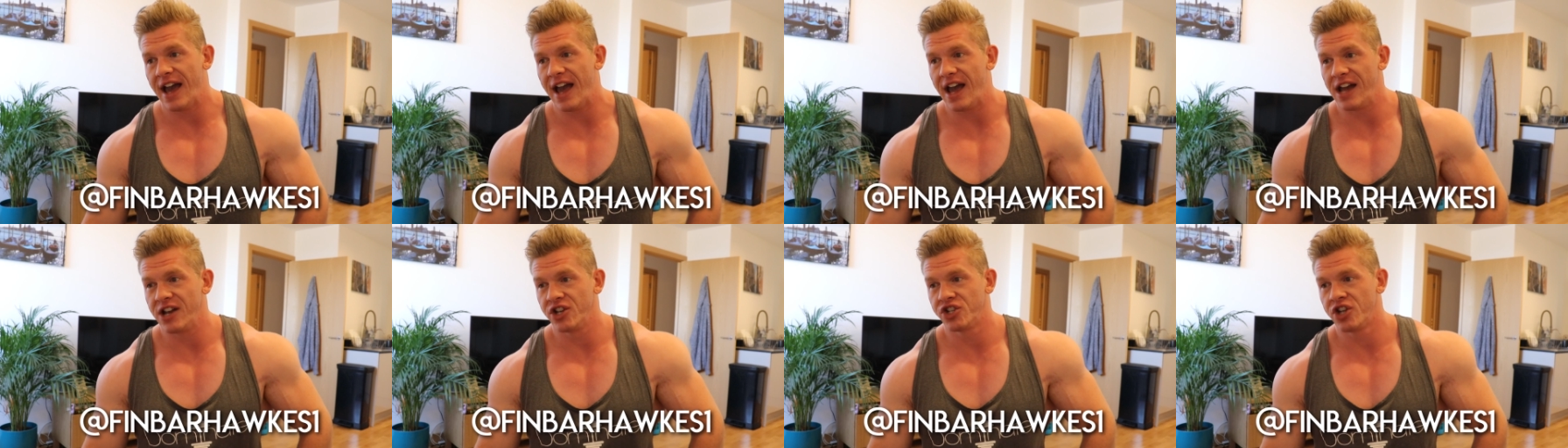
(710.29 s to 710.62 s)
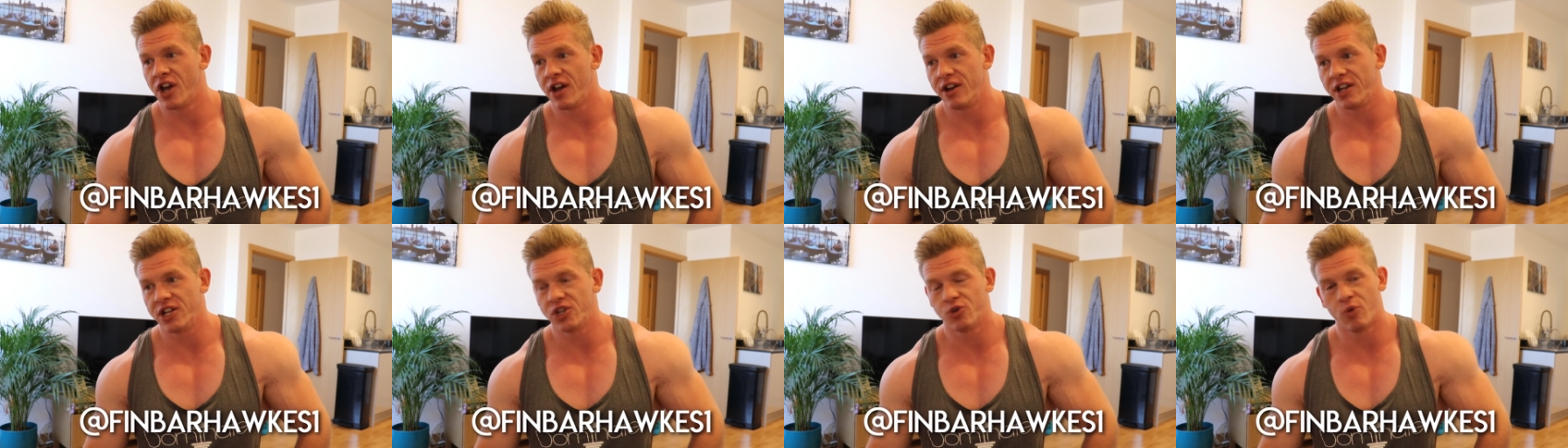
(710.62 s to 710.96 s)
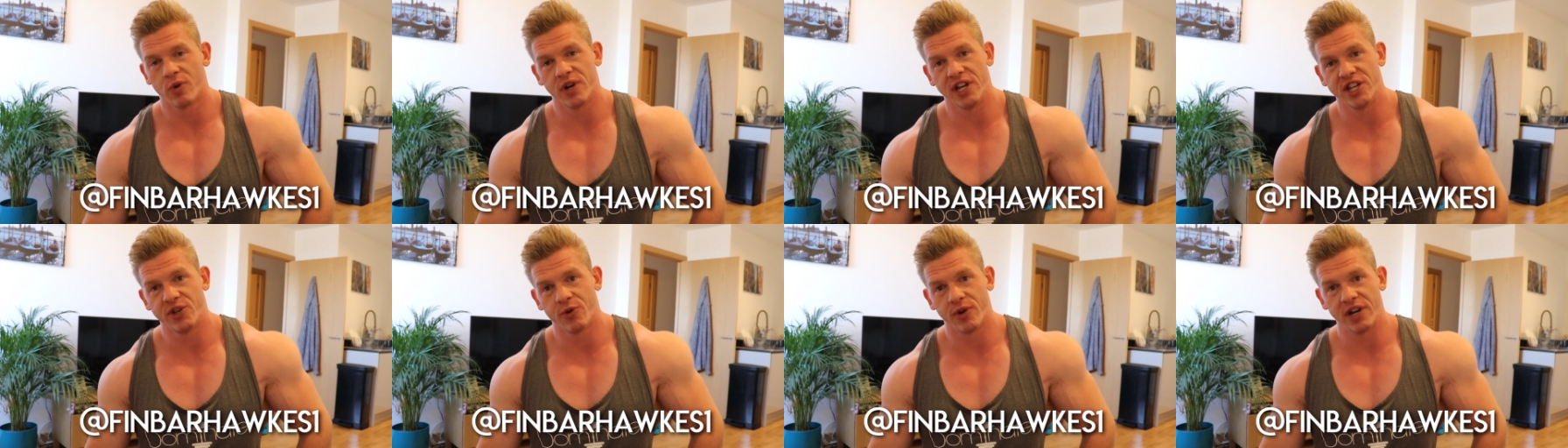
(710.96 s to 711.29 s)
and turning
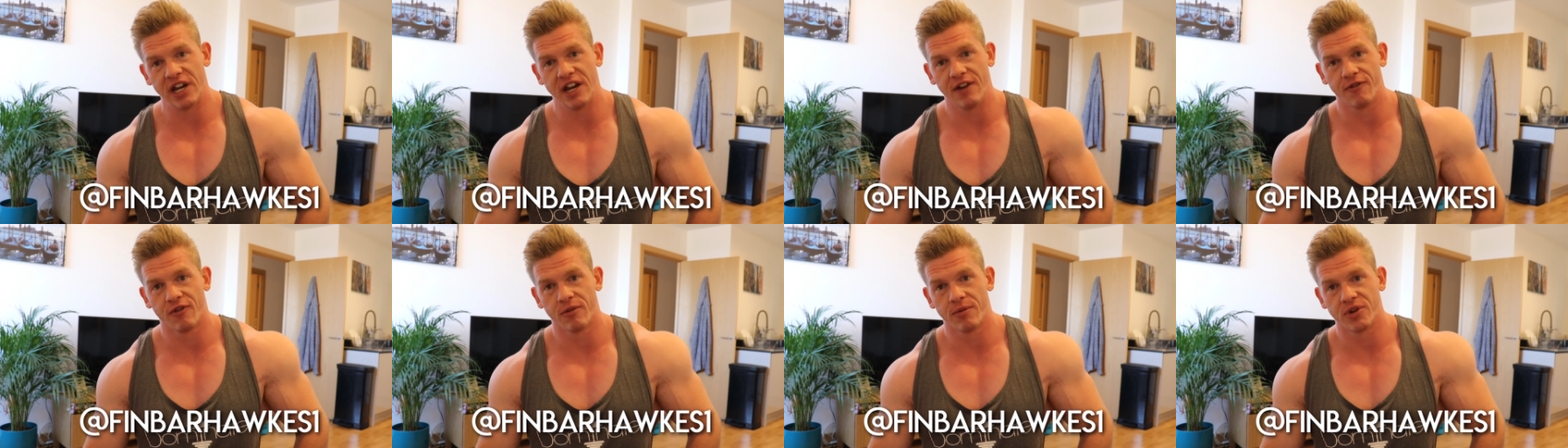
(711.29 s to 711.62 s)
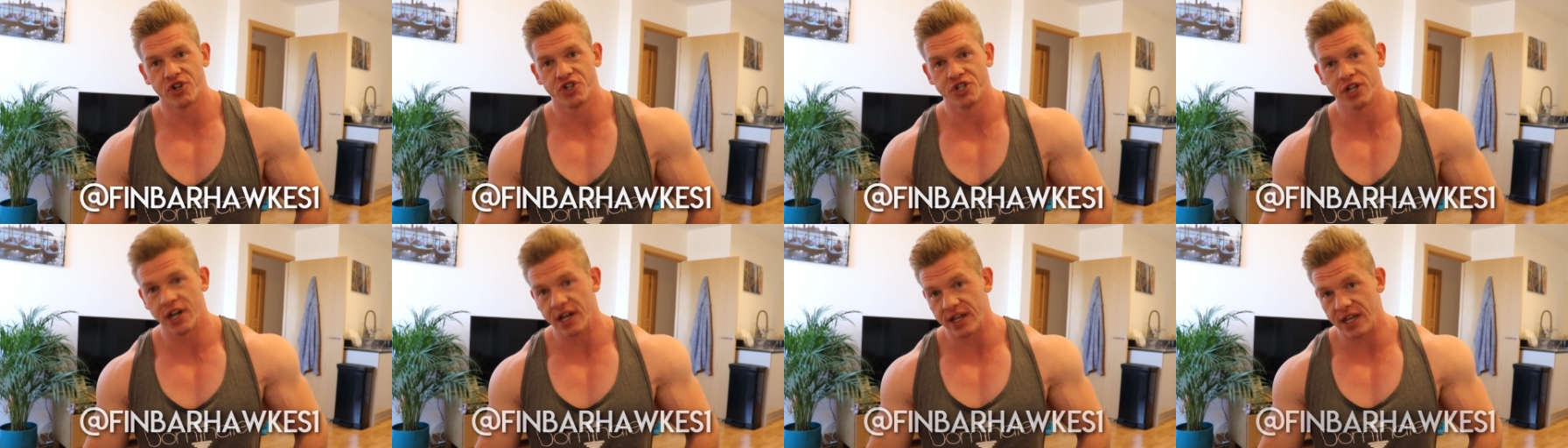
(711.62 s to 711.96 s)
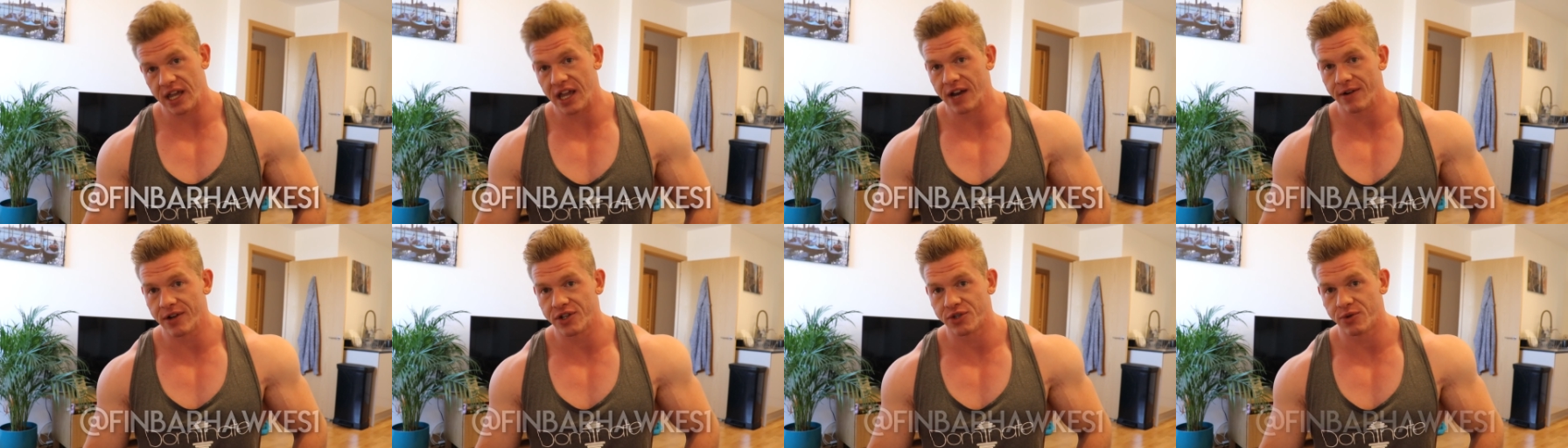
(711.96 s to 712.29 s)
2020 from a
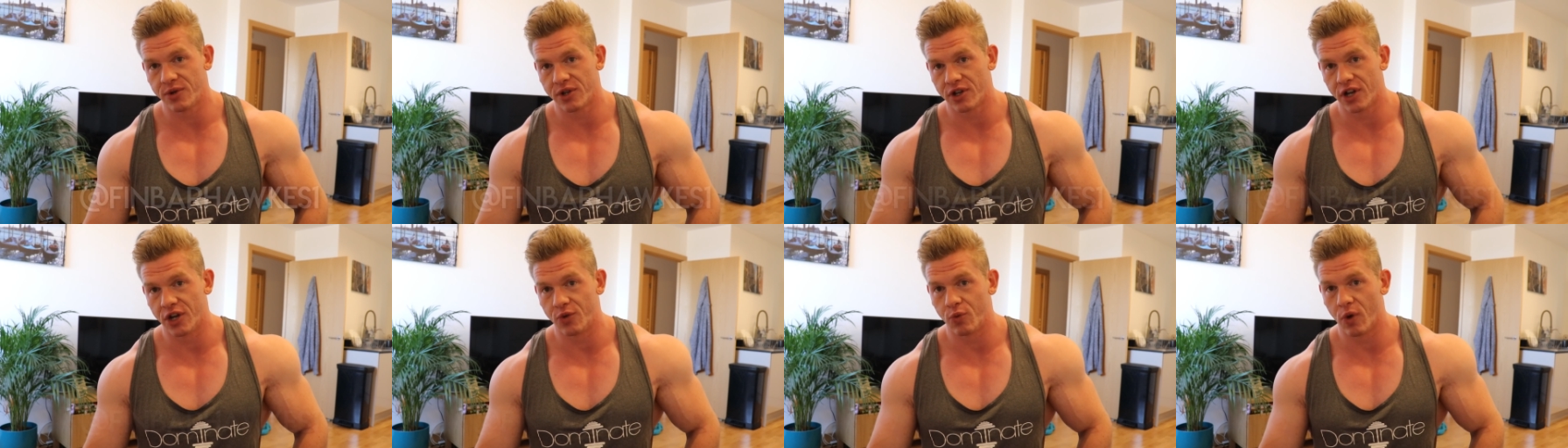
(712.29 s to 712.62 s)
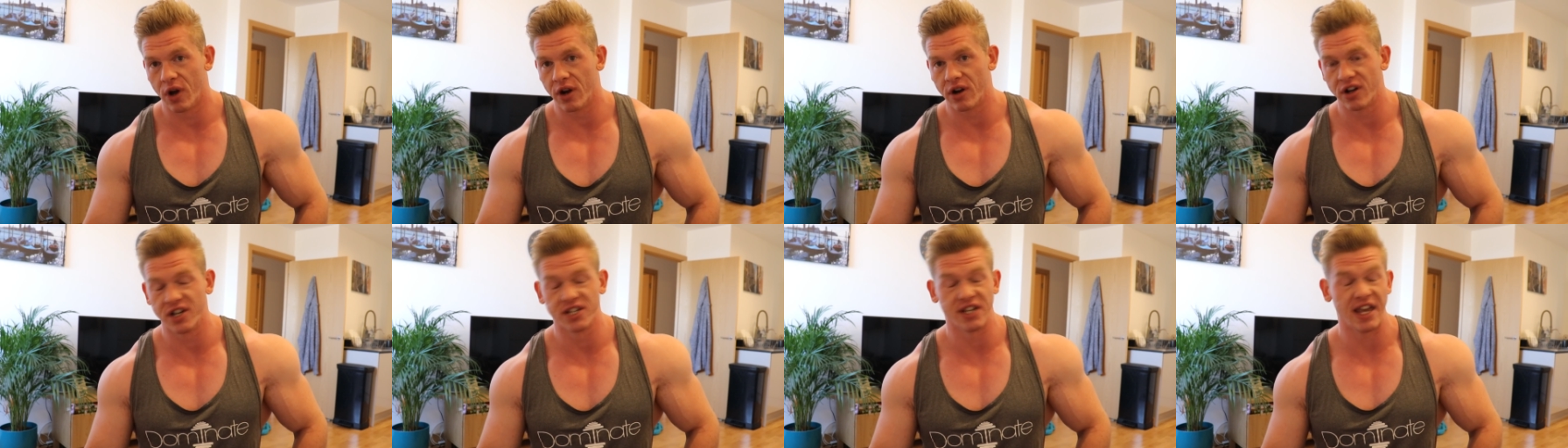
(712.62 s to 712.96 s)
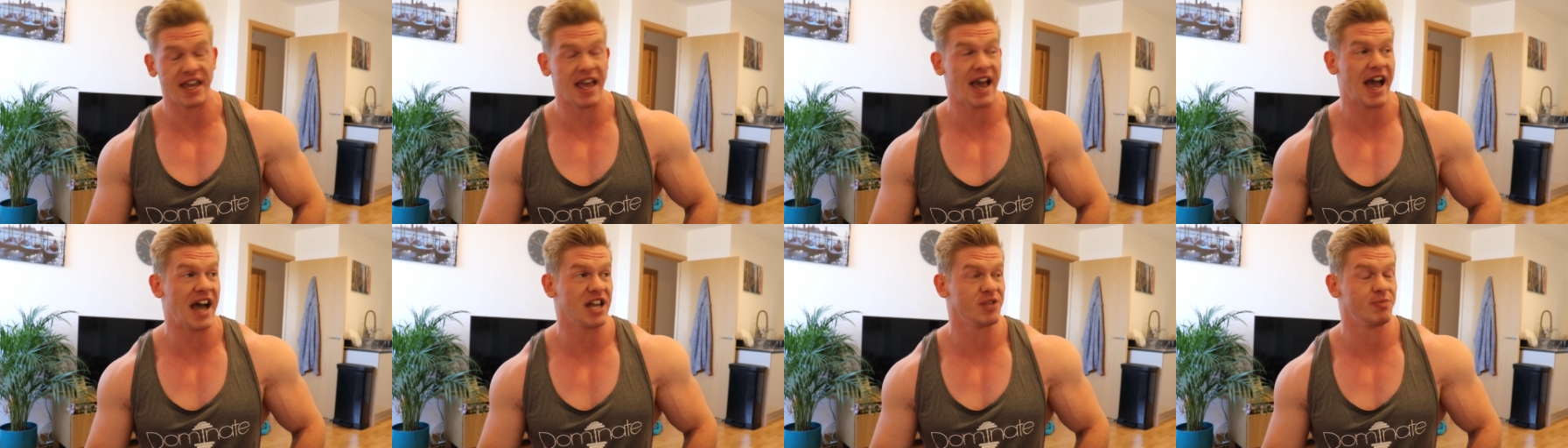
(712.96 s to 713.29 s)
shit year into a good one, because
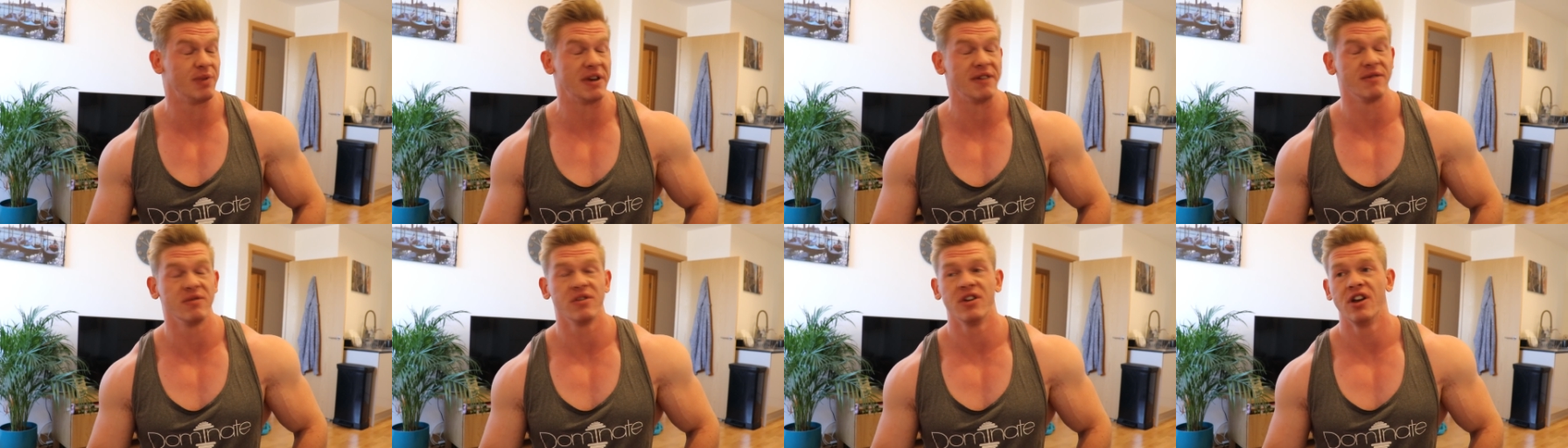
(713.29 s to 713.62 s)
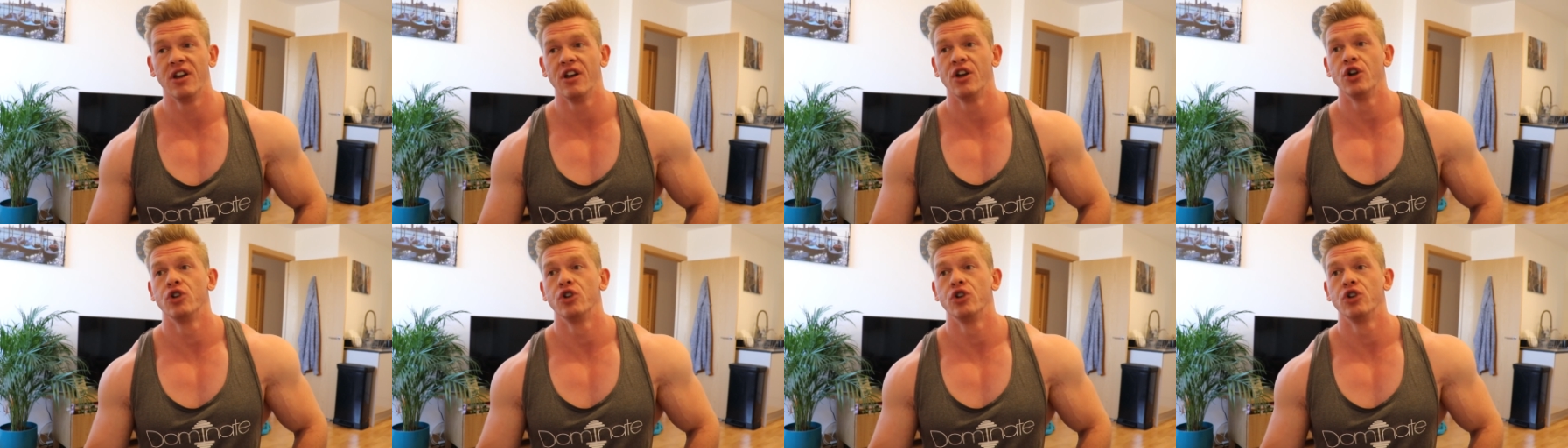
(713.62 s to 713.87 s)
it has been